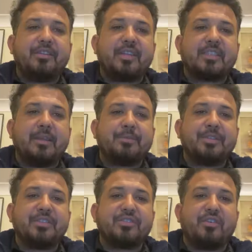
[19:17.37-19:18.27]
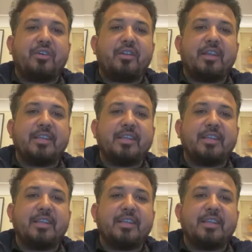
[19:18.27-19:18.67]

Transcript: exceptions are